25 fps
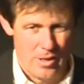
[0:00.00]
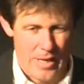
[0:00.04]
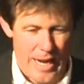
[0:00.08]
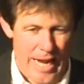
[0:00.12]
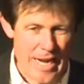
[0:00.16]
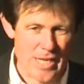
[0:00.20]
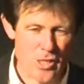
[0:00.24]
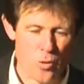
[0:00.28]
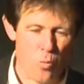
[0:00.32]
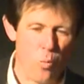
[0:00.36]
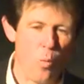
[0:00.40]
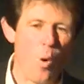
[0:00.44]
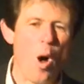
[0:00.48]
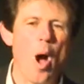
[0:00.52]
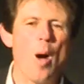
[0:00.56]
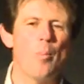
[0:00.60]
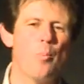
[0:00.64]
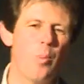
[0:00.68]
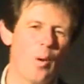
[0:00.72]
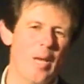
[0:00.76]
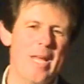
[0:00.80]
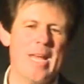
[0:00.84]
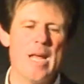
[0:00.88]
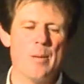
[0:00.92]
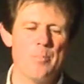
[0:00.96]
is
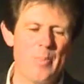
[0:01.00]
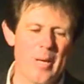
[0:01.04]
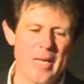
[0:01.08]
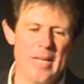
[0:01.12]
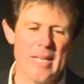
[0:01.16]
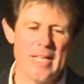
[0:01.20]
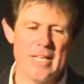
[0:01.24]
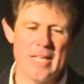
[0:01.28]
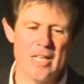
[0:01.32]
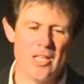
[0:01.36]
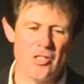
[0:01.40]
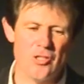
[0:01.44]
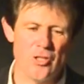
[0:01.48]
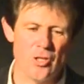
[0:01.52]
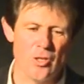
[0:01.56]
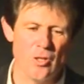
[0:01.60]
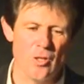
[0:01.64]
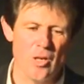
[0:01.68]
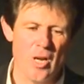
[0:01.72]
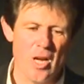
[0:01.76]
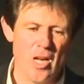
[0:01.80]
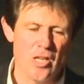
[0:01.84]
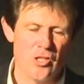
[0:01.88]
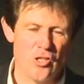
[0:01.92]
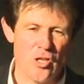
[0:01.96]
wobbly and beginning to
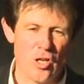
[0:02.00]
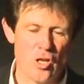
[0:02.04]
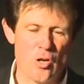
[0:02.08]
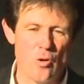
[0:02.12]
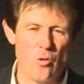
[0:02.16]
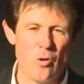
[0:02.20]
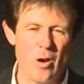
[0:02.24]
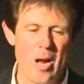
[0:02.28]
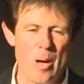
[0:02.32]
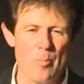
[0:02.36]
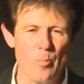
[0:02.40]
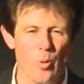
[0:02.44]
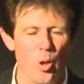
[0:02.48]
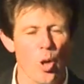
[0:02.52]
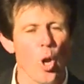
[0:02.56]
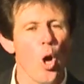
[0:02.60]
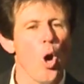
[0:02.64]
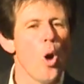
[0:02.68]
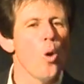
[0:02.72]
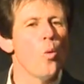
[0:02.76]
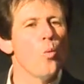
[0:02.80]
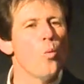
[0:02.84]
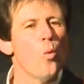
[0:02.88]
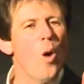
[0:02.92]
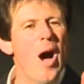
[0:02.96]
crumble.
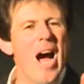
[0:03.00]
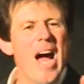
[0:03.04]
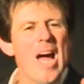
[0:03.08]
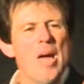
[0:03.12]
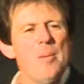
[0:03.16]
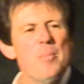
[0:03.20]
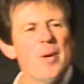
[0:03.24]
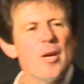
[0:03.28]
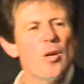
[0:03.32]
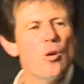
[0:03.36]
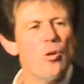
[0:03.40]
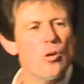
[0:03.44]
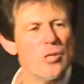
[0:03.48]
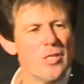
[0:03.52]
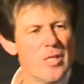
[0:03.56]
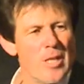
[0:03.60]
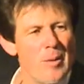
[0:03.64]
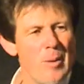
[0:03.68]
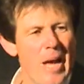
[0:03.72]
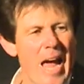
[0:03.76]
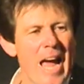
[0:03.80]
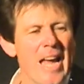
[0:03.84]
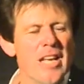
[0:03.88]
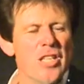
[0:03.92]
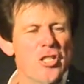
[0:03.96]
Why? Because
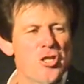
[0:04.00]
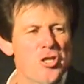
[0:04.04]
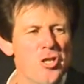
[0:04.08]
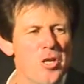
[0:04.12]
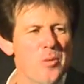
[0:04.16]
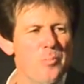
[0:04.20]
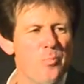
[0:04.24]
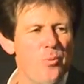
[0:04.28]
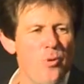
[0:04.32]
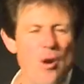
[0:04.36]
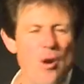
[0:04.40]
the ancient